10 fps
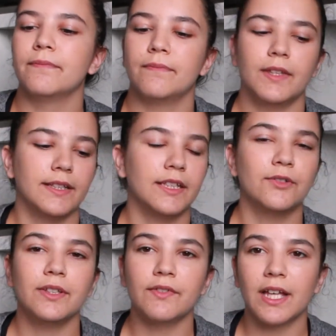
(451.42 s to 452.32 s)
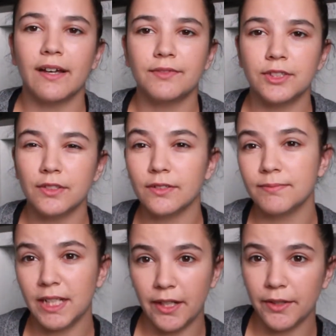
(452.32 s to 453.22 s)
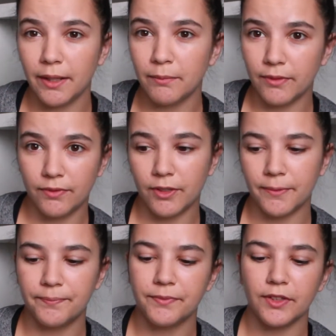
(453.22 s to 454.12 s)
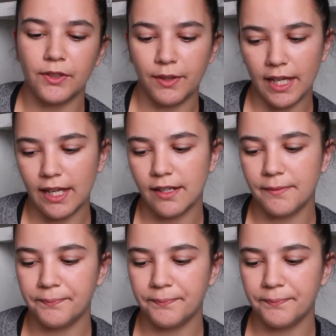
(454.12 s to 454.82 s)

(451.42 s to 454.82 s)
like they don't even have to tear them before you can